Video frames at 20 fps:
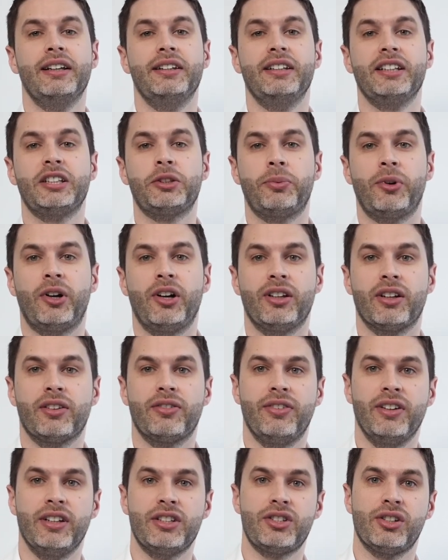This product
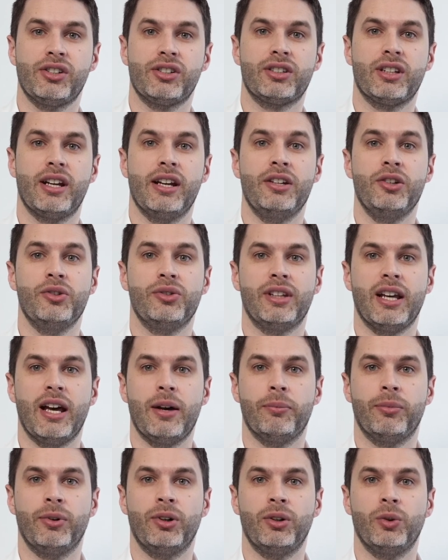features a new
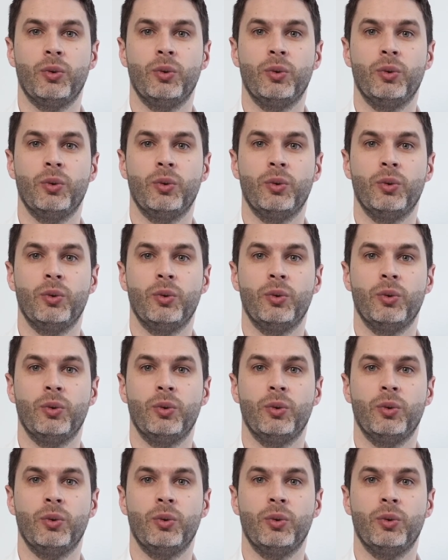temple